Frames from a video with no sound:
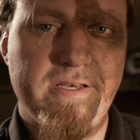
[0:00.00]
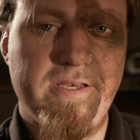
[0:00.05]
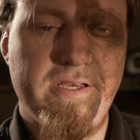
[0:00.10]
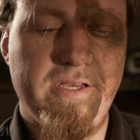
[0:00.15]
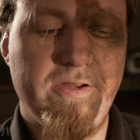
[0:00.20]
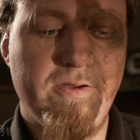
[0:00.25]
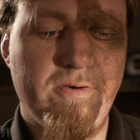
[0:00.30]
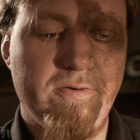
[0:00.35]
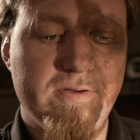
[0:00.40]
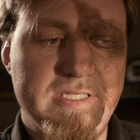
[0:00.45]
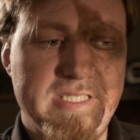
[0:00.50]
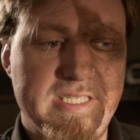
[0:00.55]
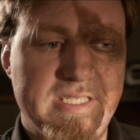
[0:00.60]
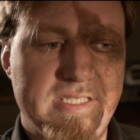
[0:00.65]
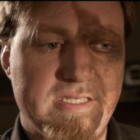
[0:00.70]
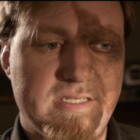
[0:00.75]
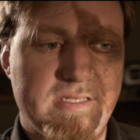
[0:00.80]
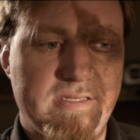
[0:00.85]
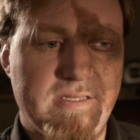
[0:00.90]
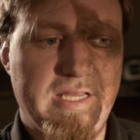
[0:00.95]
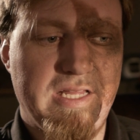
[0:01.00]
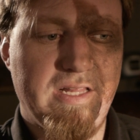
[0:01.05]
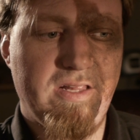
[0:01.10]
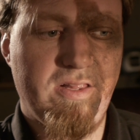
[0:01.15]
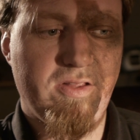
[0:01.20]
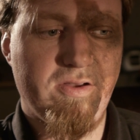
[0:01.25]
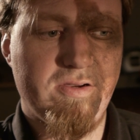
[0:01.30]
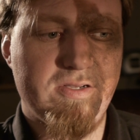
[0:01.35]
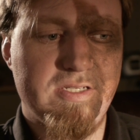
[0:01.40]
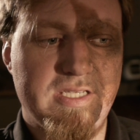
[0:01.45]
you know it's it
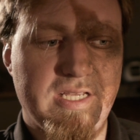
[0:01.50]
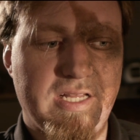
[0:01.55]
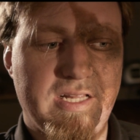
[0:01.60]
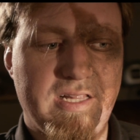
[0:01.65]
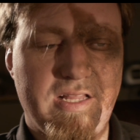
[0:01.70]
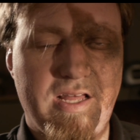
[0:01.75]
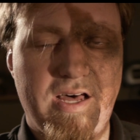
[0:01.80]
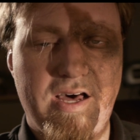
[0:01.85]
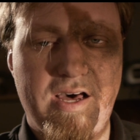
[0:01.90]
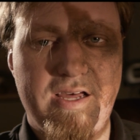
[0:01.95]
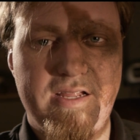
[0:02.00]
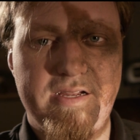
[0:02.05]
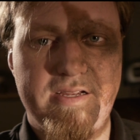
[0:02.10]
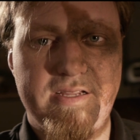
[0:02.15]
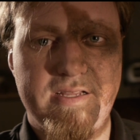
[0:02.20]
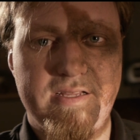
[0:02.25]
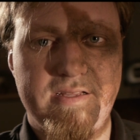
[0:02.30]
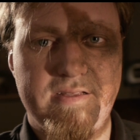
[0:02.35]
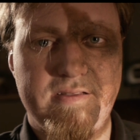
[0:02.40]
looks a lot.